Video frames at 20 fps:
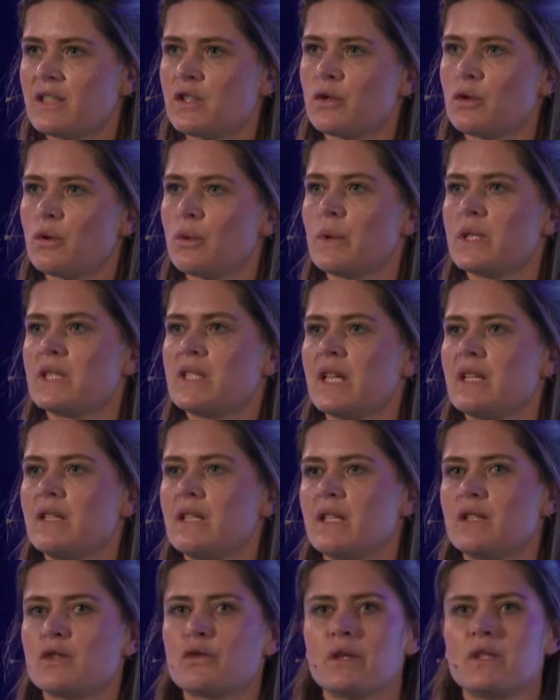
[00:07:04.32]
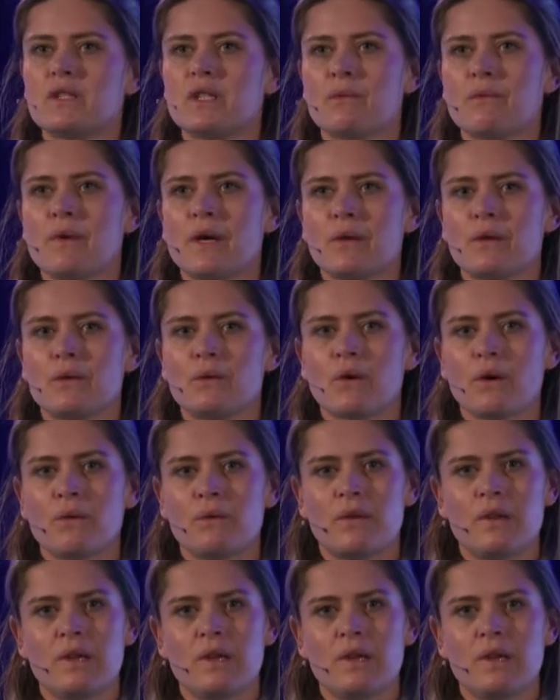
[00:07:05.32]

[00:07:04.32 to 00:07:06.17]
they should always take the intrinsic value of